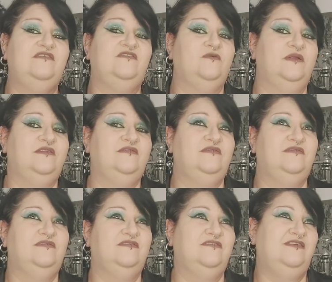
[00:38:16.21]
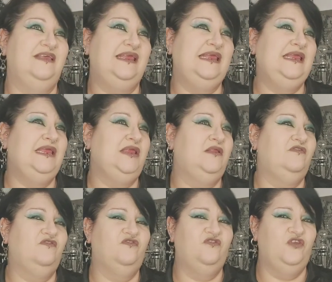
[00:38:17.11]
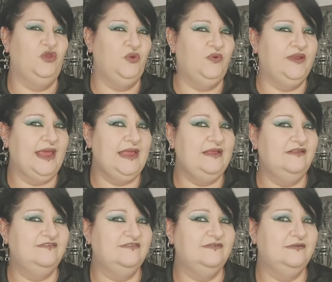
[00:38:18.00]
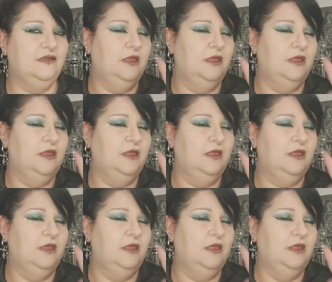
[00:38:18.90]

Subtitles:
to 22 days,